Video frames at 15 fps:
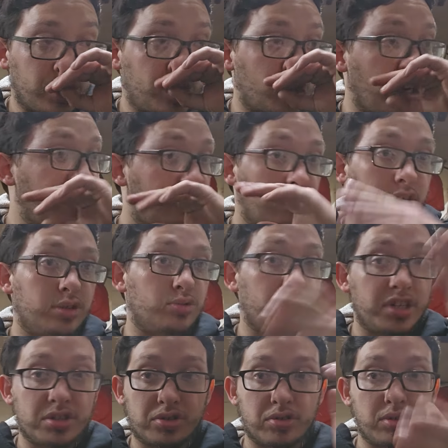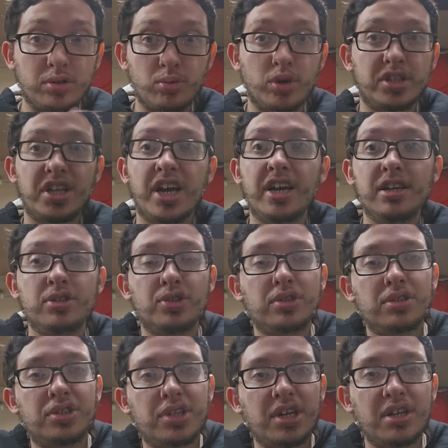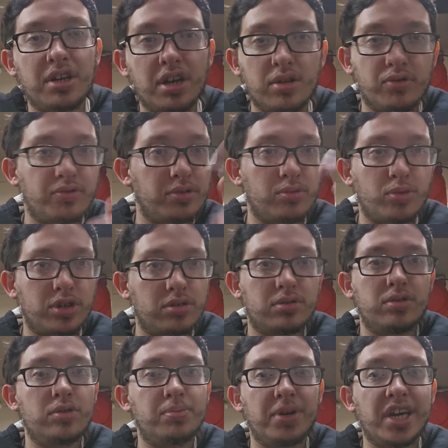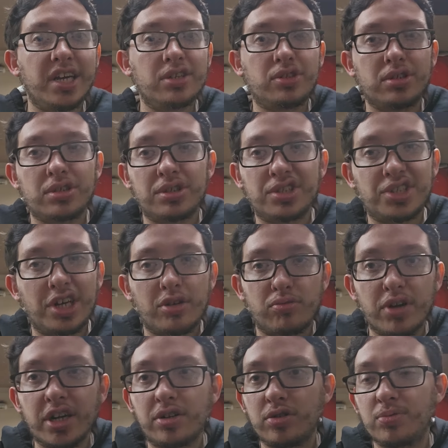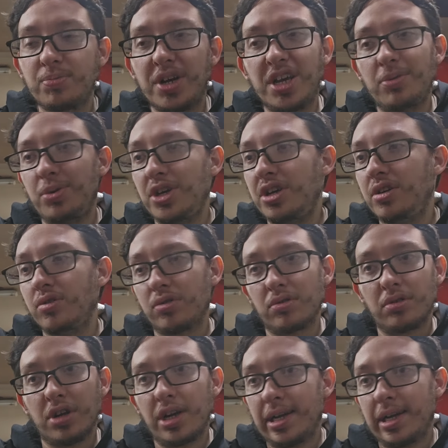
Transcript: straight grudge racer and you want that engine to stay together for the 1 or 2 passes to set a record maybe, or